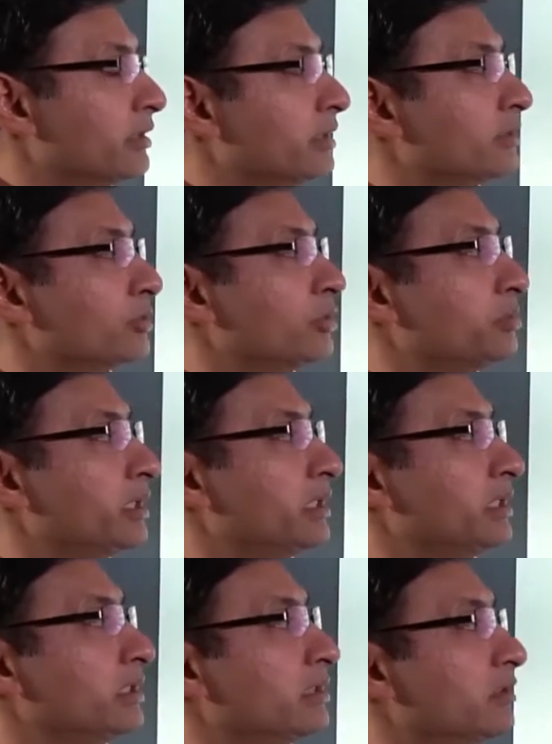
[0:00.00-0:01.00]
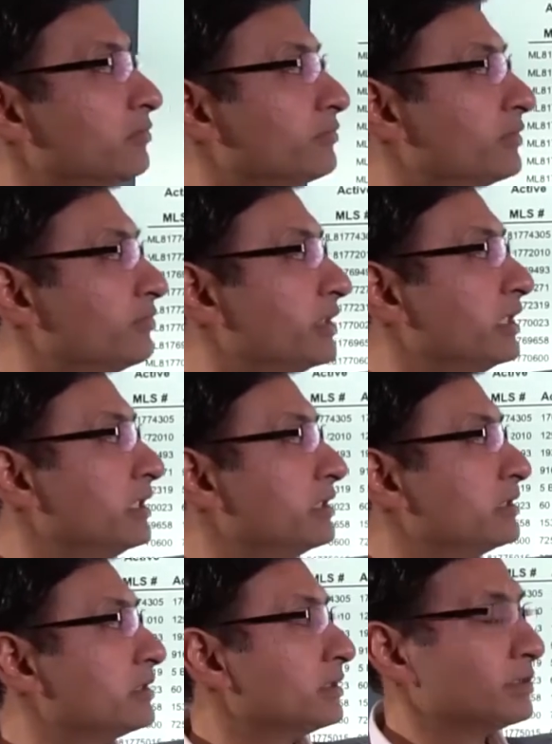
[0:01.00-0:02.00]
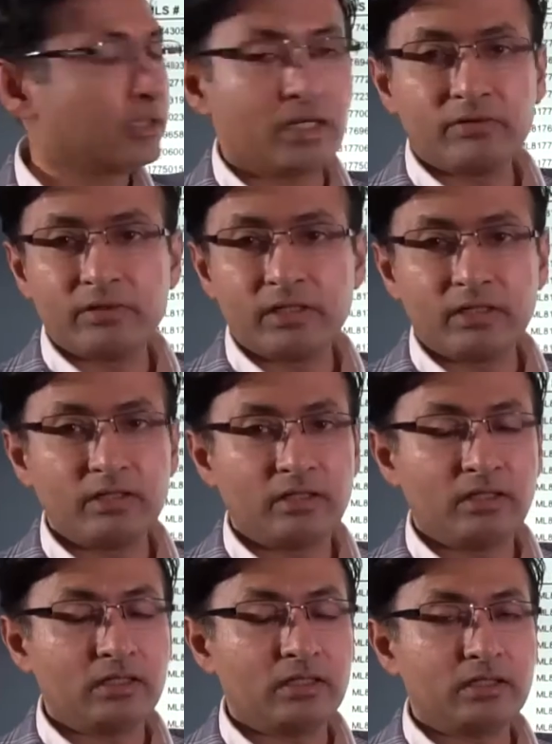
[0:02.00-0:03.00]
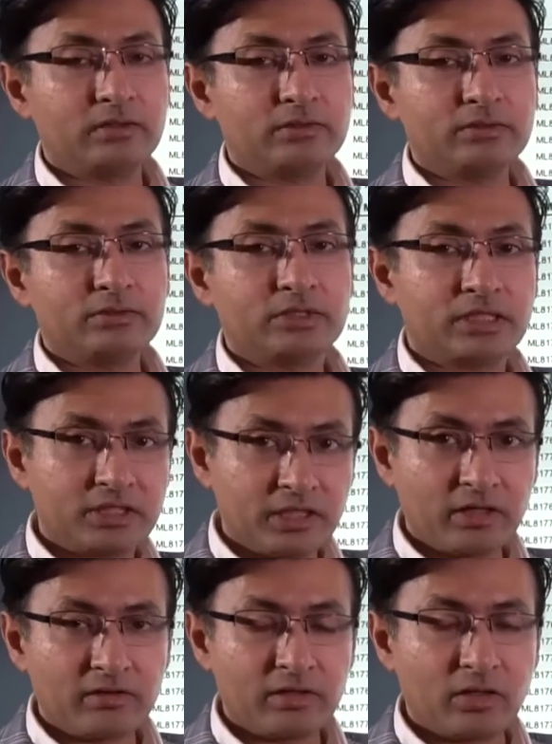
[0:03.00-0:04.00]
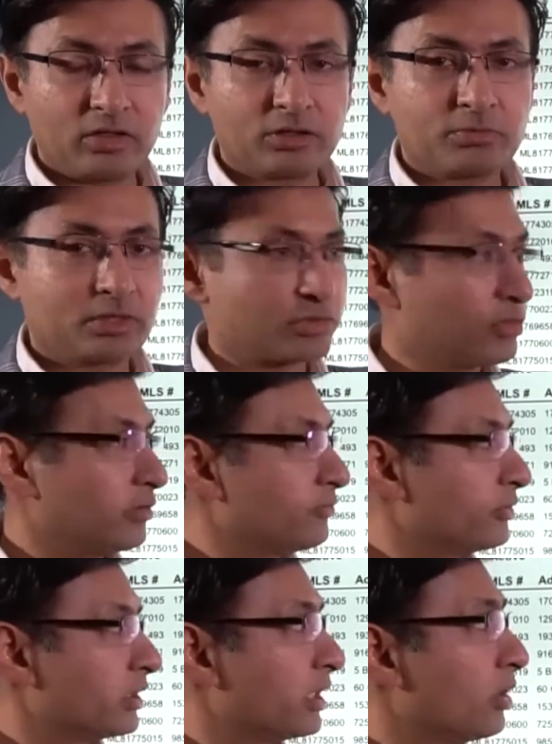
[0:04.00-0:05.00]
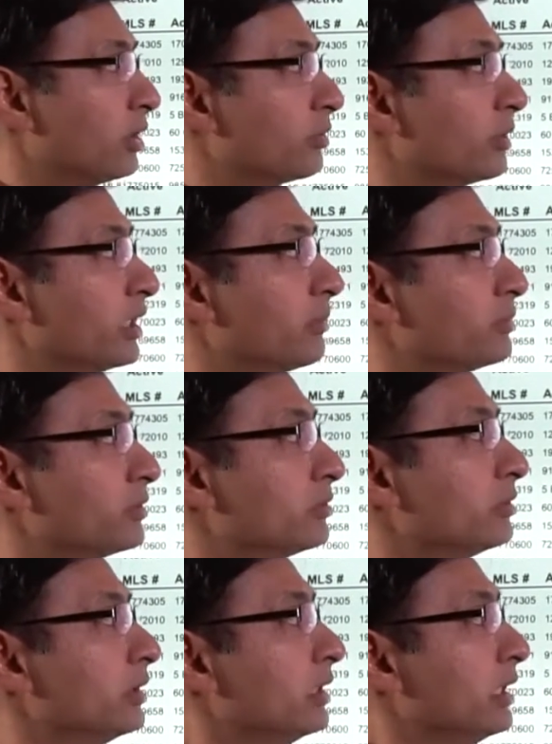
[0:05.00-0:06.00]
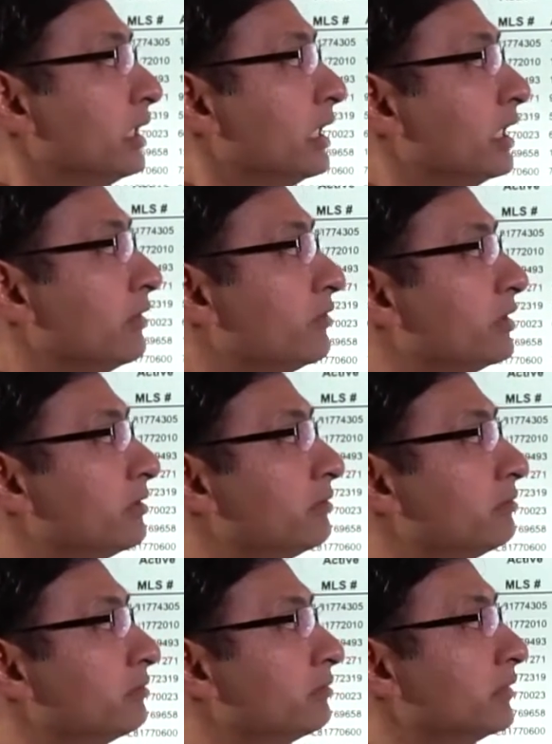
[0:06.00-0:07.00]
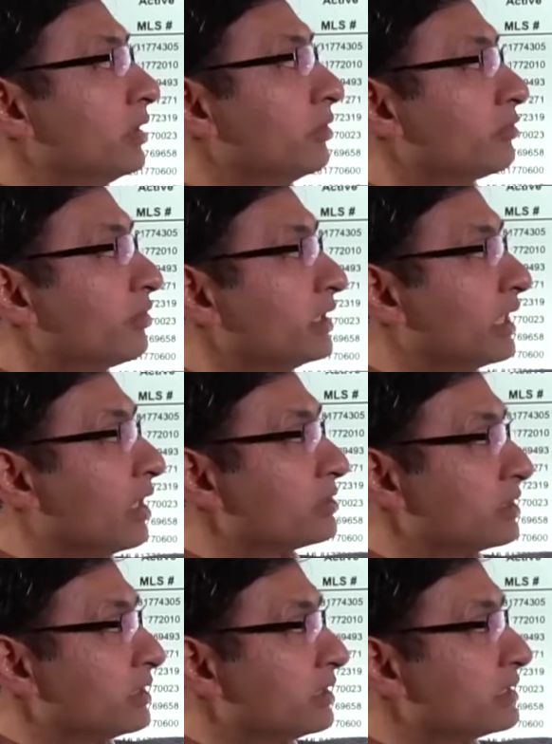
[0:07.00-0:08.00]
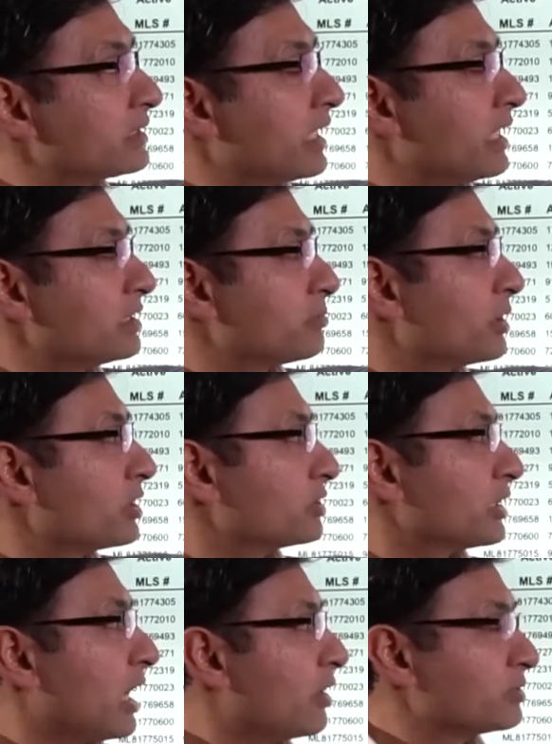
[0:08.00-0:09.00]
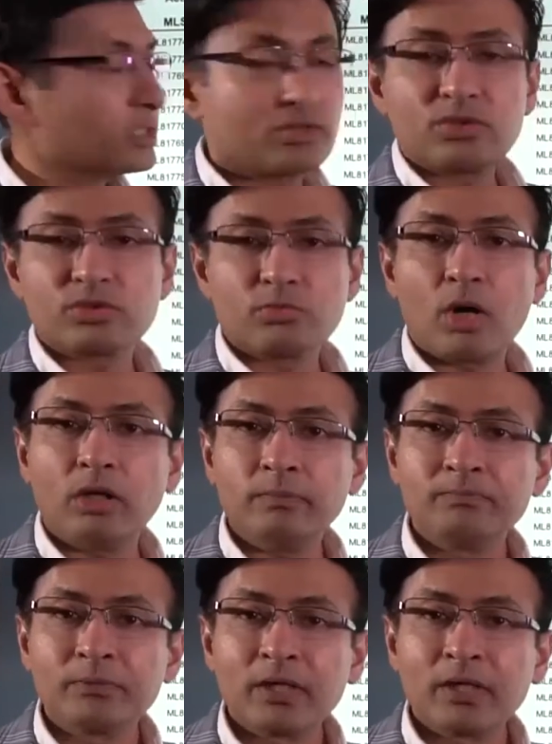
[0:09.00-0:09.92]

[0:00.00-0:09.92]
It could be in the $1,500 to $1,600 per square foot, and all the way up to even $3,000 in this case, because the house is so small.